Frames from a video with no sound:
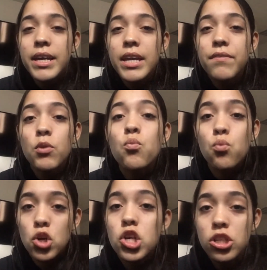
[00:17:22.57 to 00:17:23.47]
even
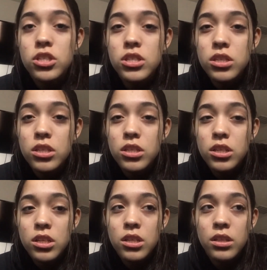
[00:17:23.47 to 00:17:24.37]
worse
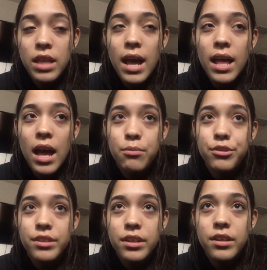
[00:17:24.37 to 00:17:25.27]
that I
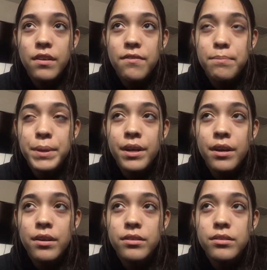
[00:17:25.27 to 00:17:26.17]
would think of,
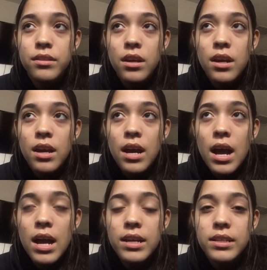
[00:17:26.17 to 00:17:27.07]
because
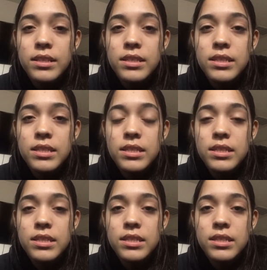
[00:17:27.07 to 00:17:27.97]
I
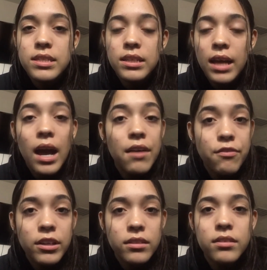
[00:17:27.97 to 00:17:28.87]
didn't have
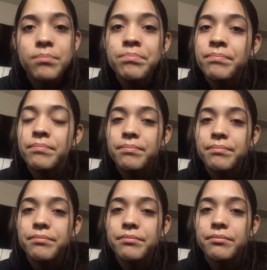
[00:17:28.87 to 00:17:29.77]
friends.
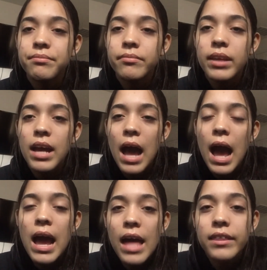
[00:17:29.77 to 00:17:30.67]

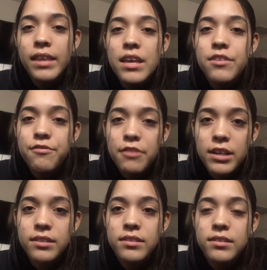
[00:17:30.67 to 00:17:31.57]
I had less
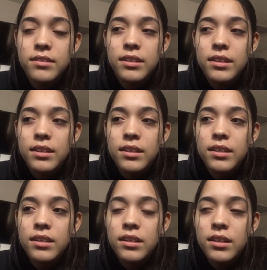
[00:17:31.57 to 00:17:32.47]
friends
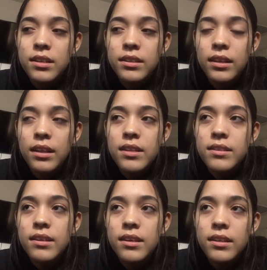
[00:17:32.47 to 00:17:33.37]
than I
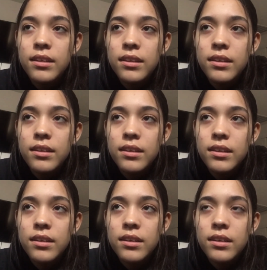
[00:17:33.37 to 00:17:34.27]
did
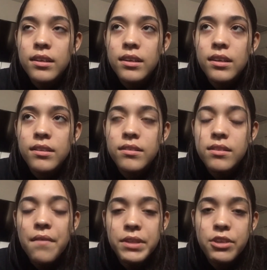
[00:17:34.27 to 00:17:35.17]
in
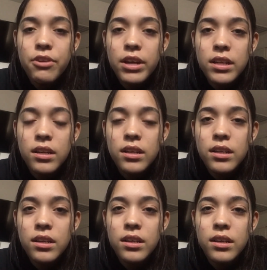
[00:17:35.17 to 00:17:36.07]
7th grade.
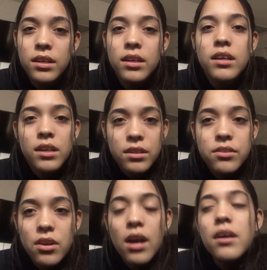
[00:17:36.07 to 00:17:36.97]

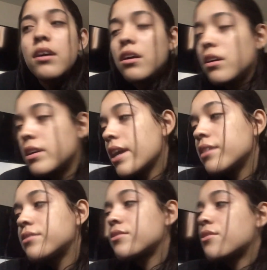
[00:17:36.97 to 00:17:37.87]
So yeah,
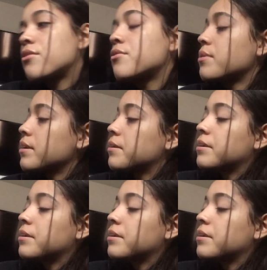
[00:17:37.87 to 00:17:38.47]
okay, so